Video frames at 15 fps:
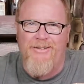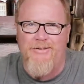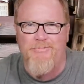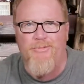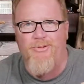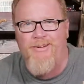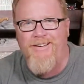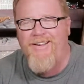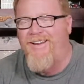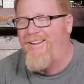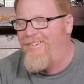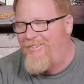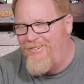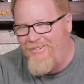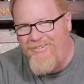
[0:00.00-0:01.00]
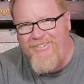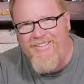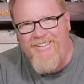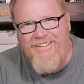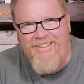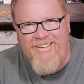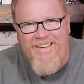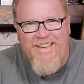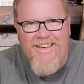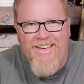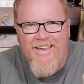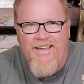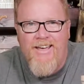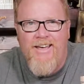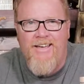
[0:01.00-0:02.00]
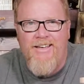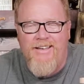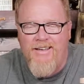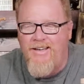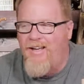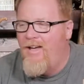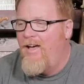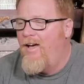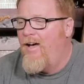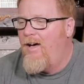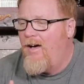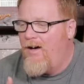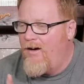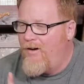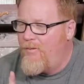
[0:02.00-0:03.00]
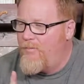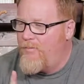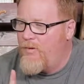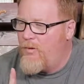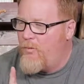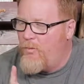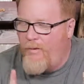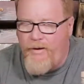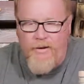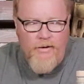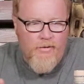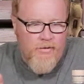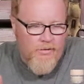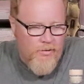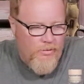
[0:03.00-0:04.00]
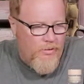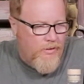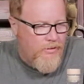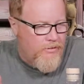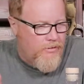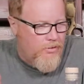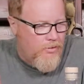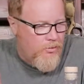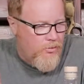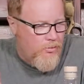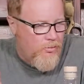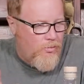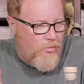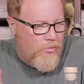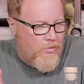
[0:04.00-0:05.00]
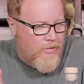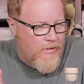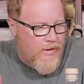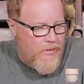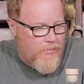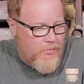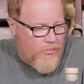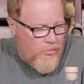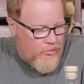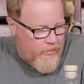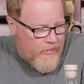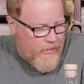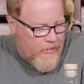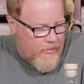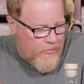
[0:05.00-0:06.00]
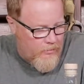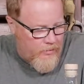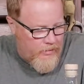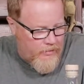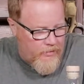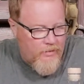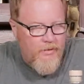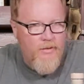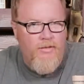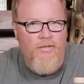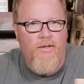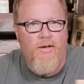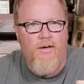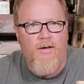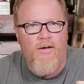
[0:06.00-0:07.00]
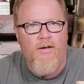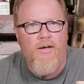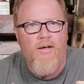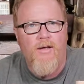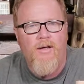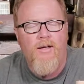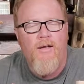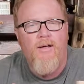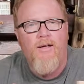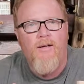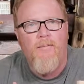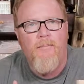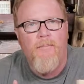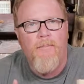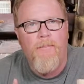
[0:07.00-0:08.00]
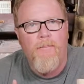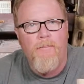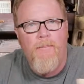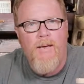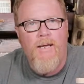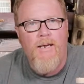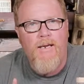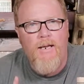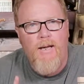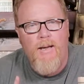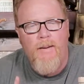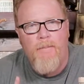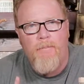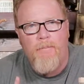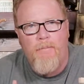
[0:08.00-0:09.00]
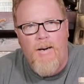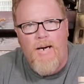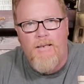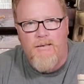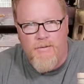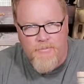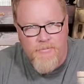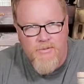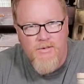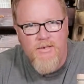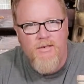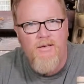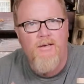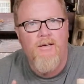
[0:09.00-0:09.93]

this morning, I don't know. Um, we are going to keep rolling with the Ben Milam's